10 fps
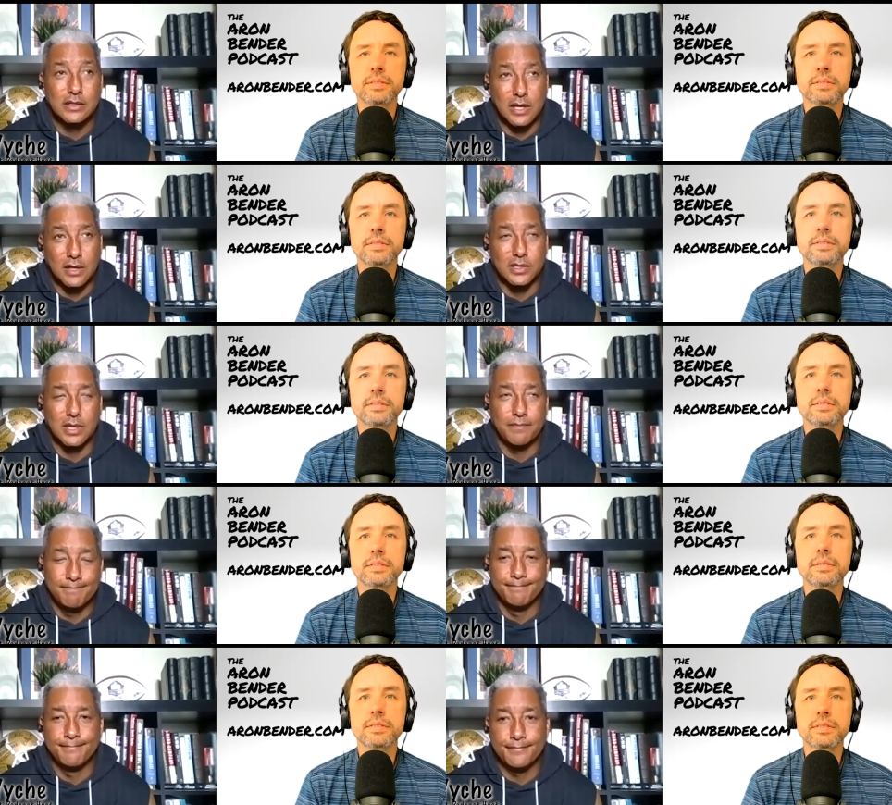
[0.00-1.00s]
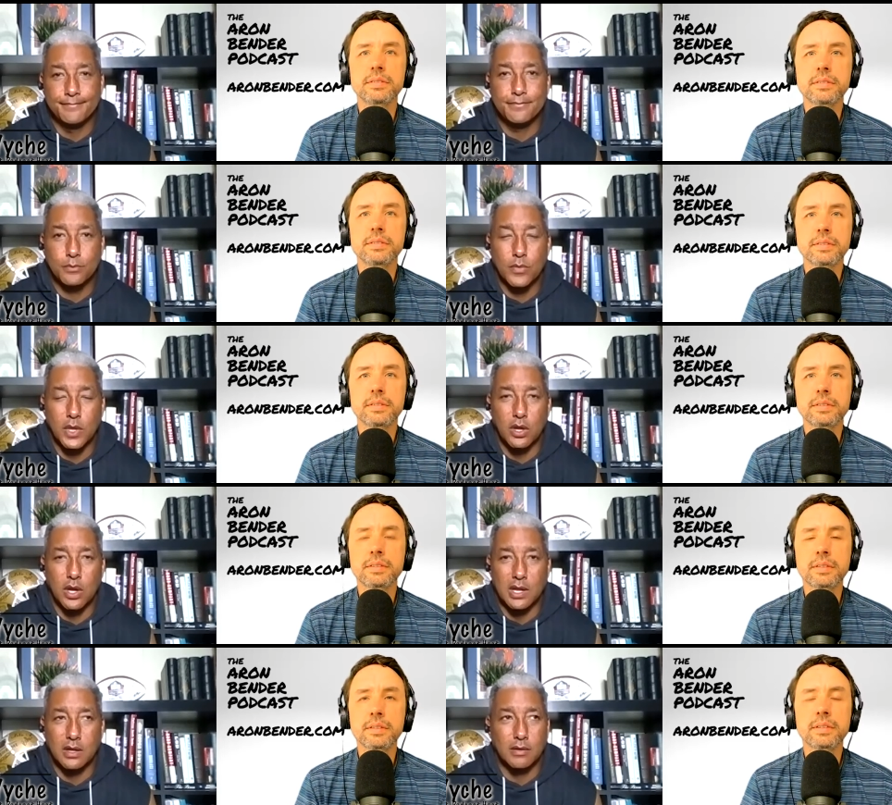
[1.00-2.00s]
Speaker 1: So I was like, hmm, you know,
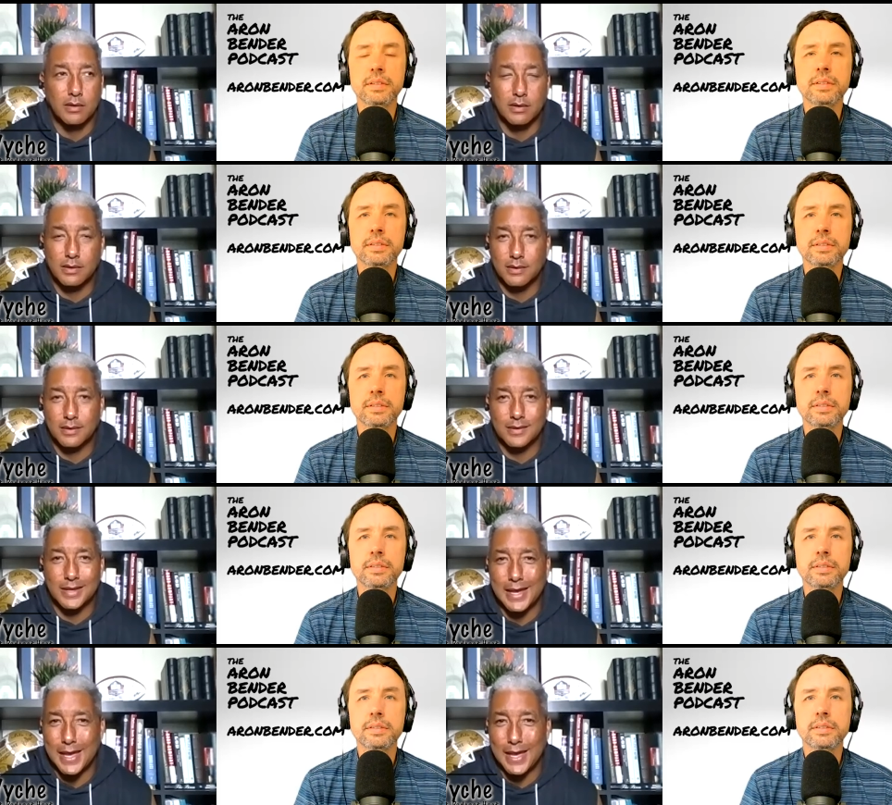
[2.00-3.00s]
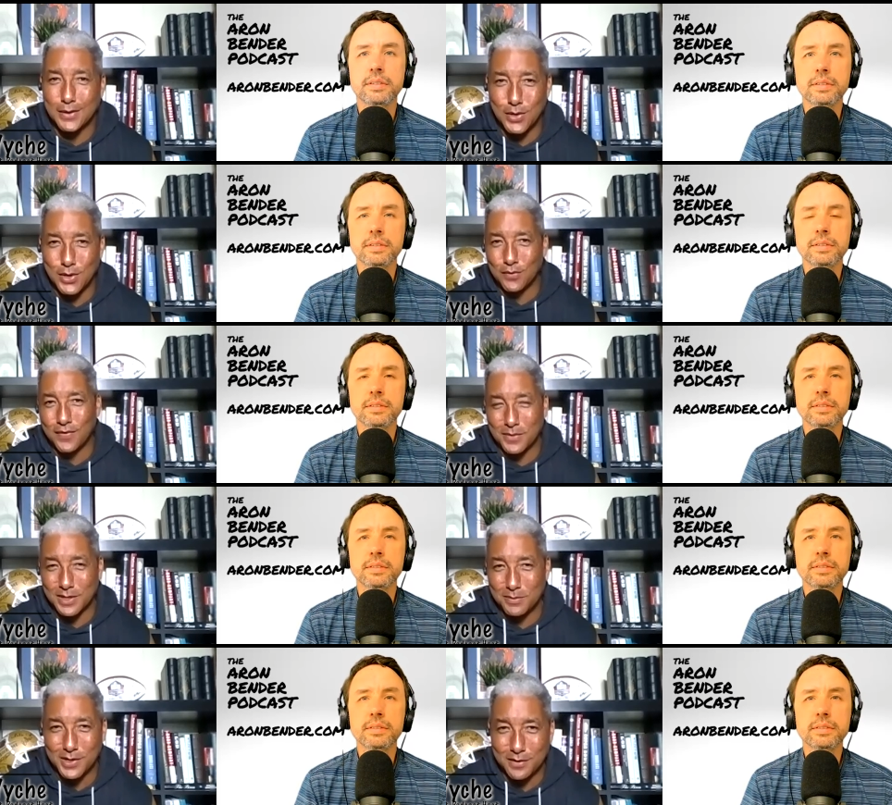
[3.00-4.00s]
I don't, I don't know if I'm
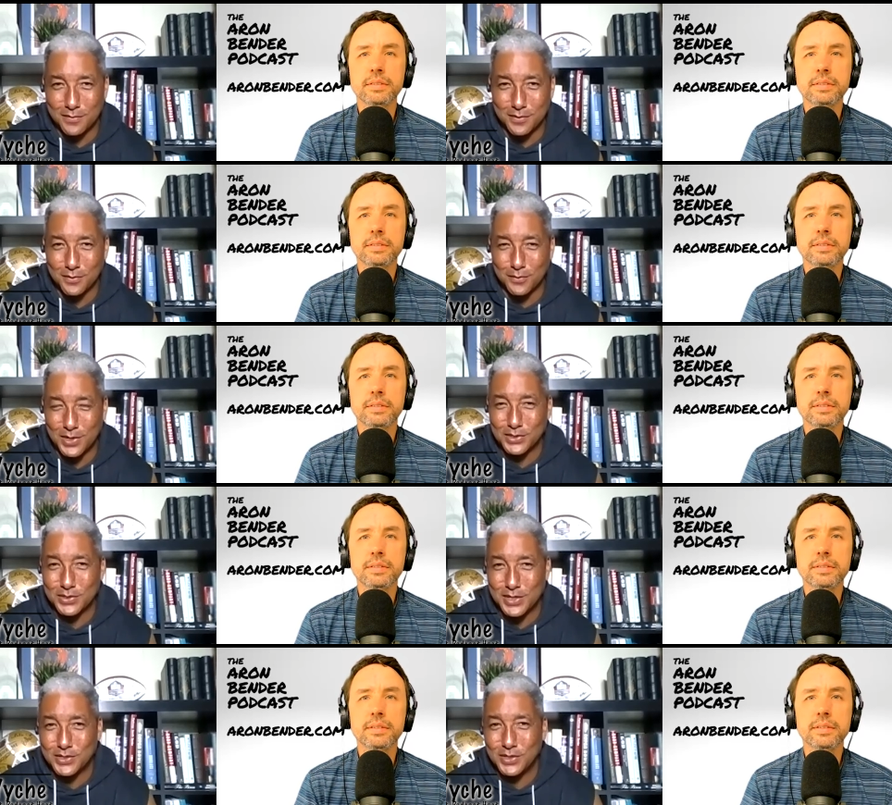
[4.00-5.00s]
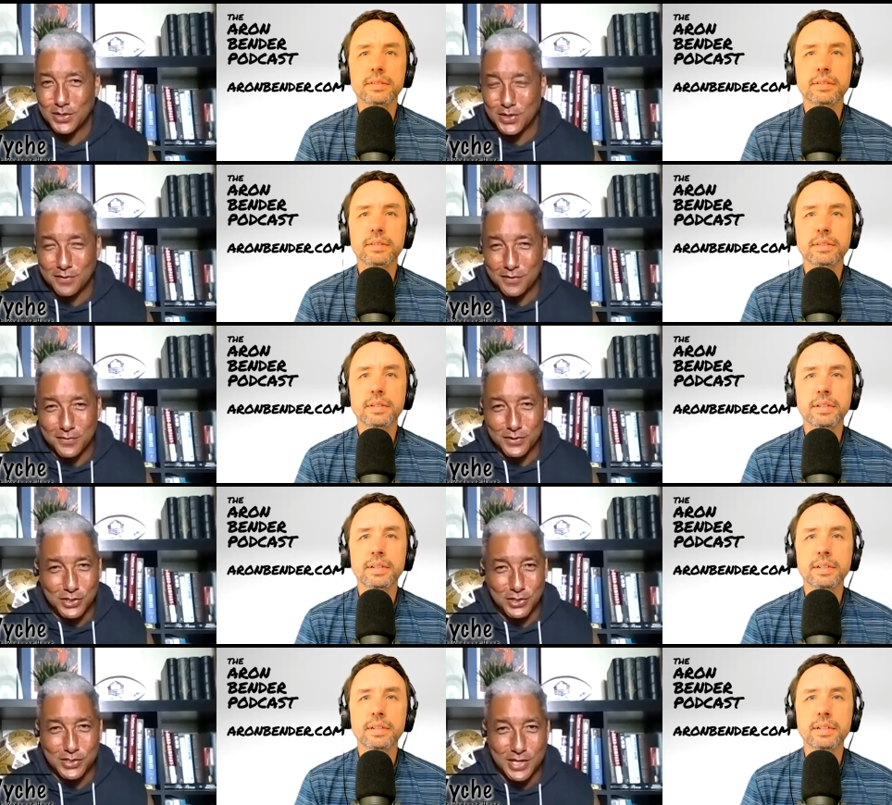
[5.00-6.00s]
going to be covering the Wizards next year or covering
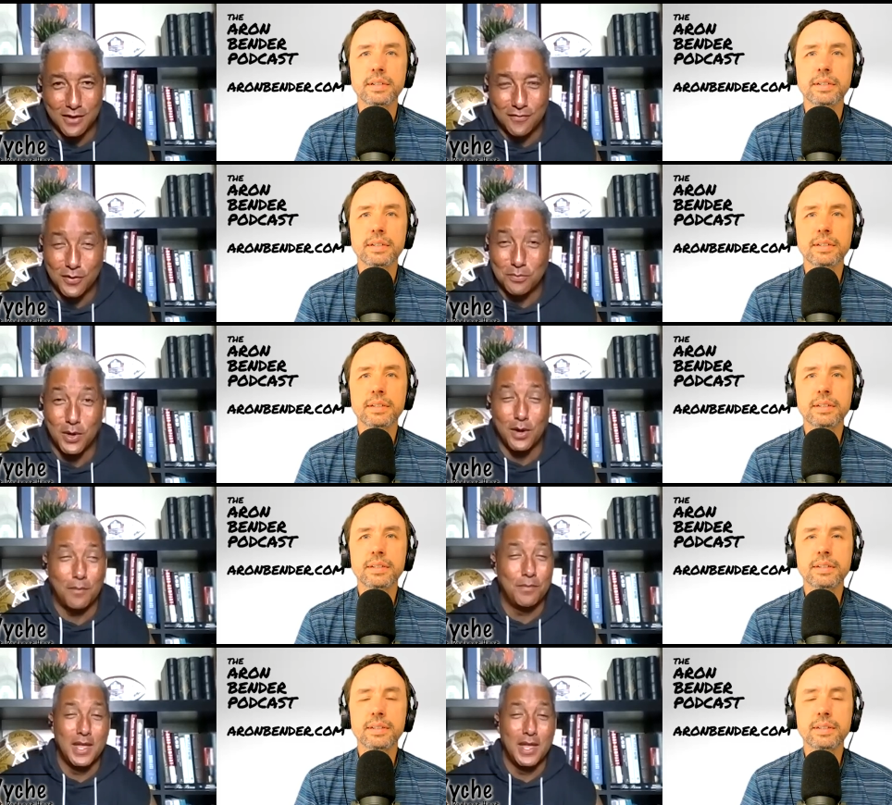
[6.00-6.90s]
Virginia Tech football.